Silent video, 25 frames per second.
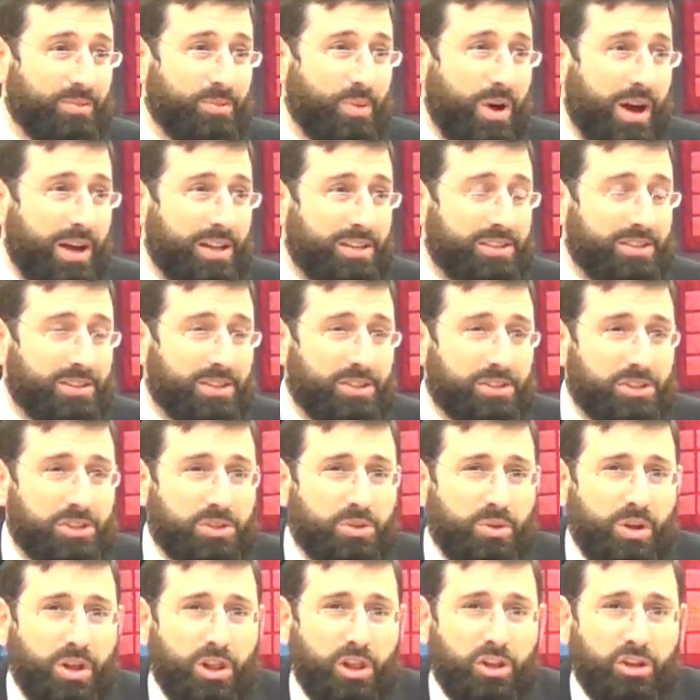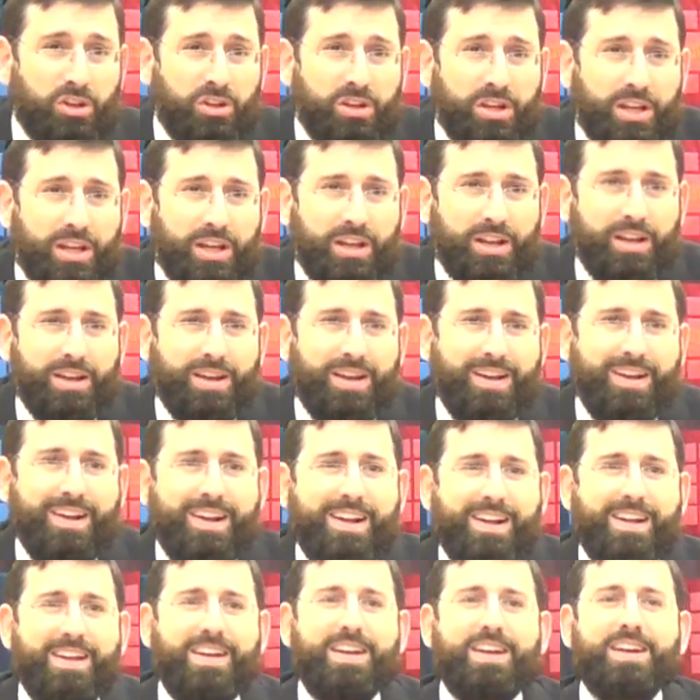Why is Yehoshua learning
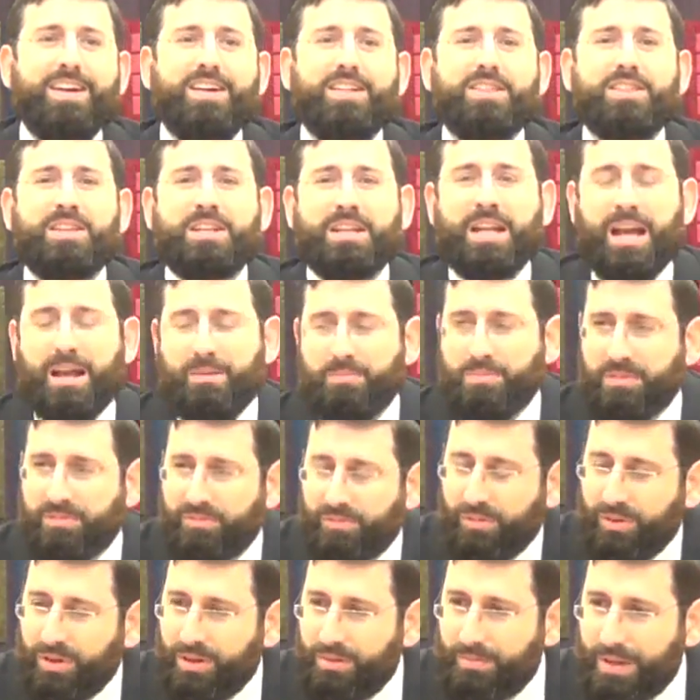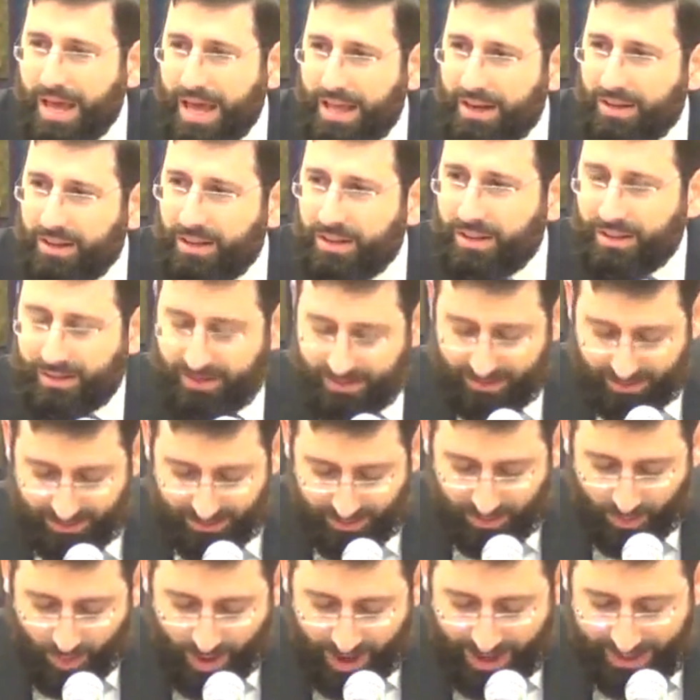the night before the battle?
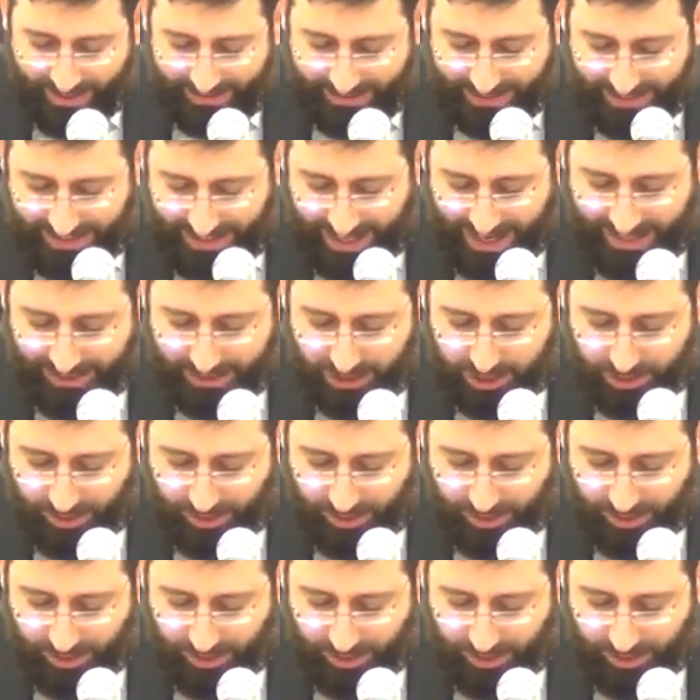Why is he not